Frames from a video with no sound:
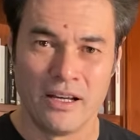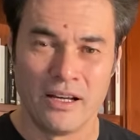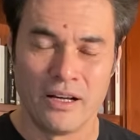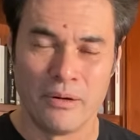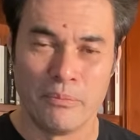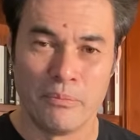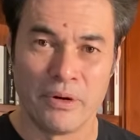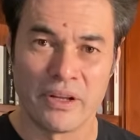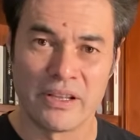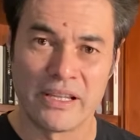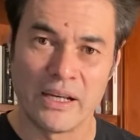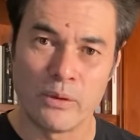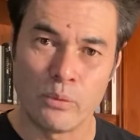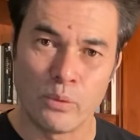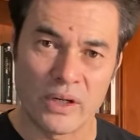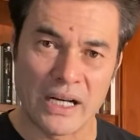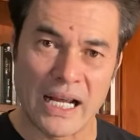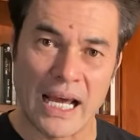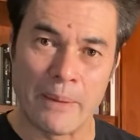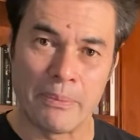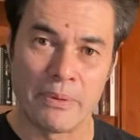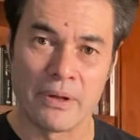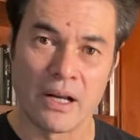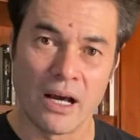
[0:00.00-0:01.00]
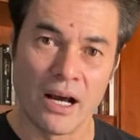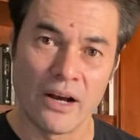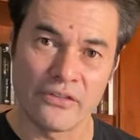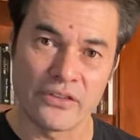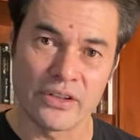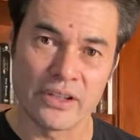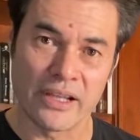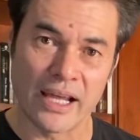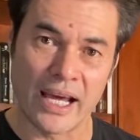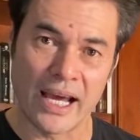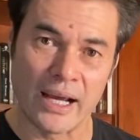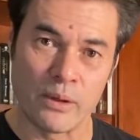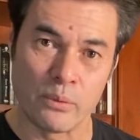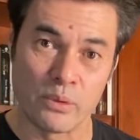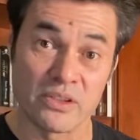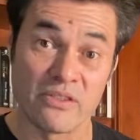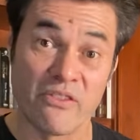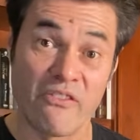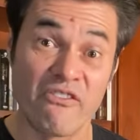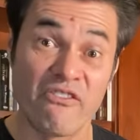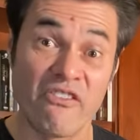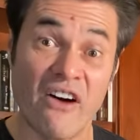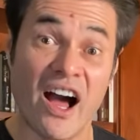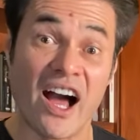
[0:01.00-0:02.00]
But then what happened after that was
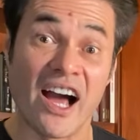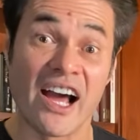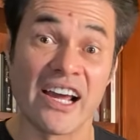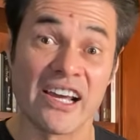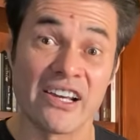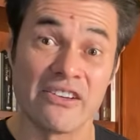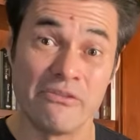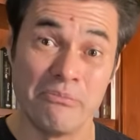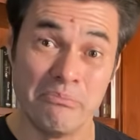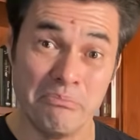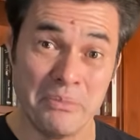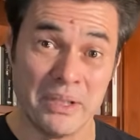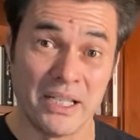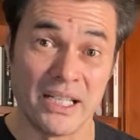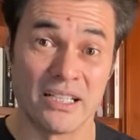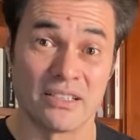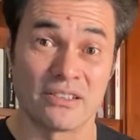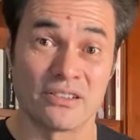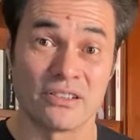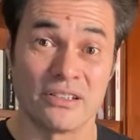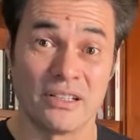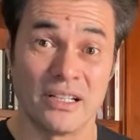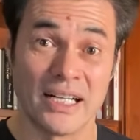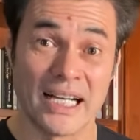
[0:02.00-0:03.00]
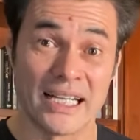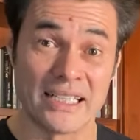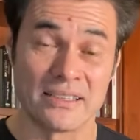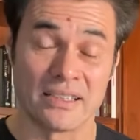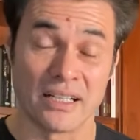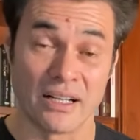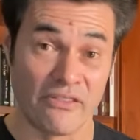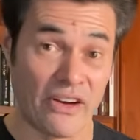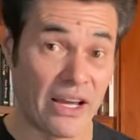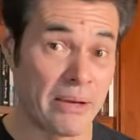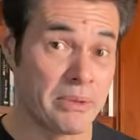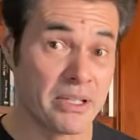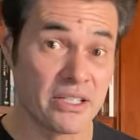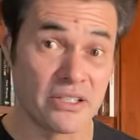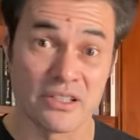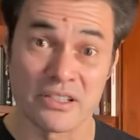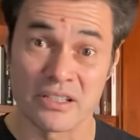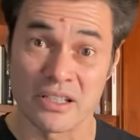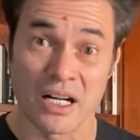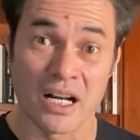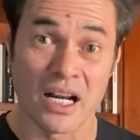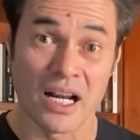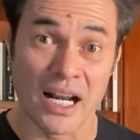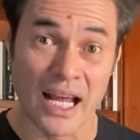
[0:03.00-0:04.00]
5 minutes later. 5 minutes is
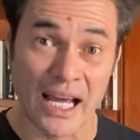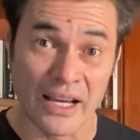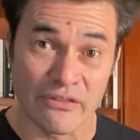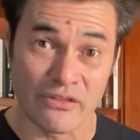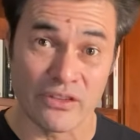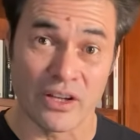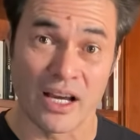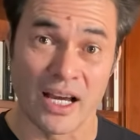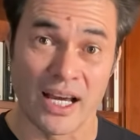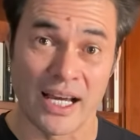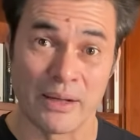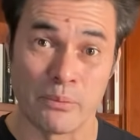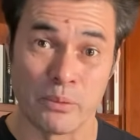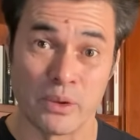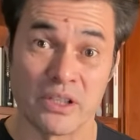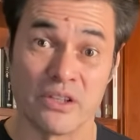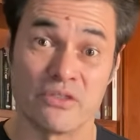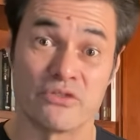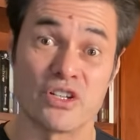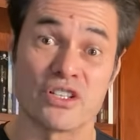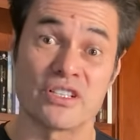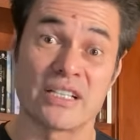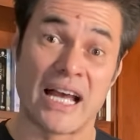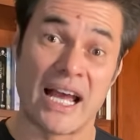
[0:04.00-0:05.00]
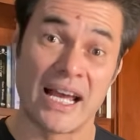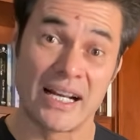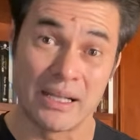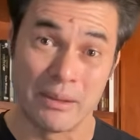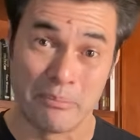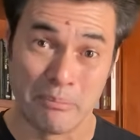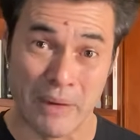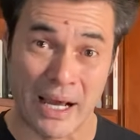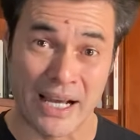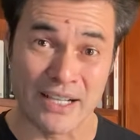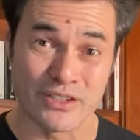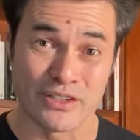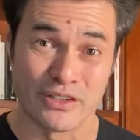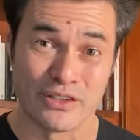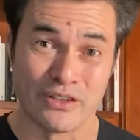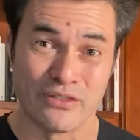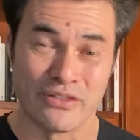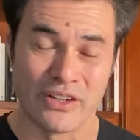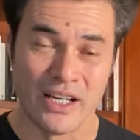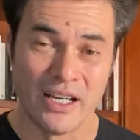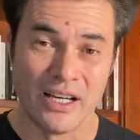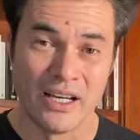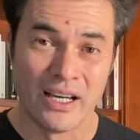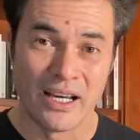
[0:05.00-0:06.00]
a lifetime when you just had a
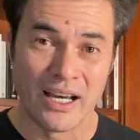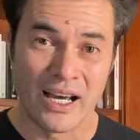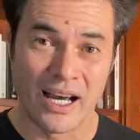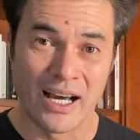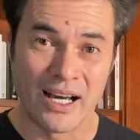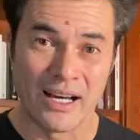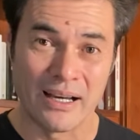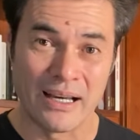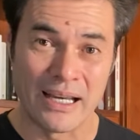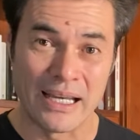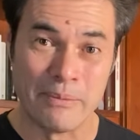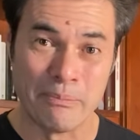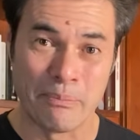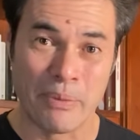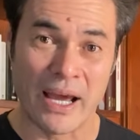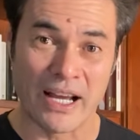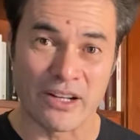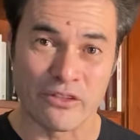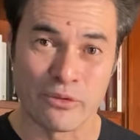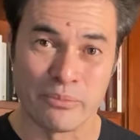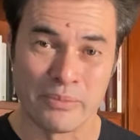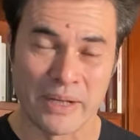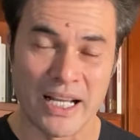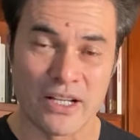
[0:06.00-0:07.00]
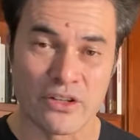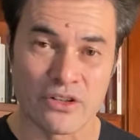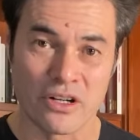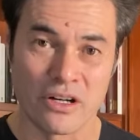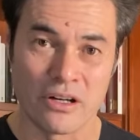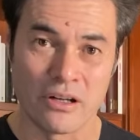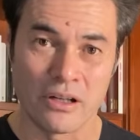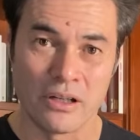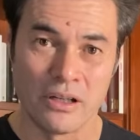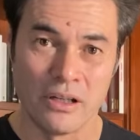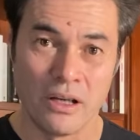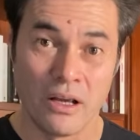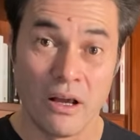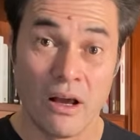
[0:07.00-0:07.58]
massive impact from nature.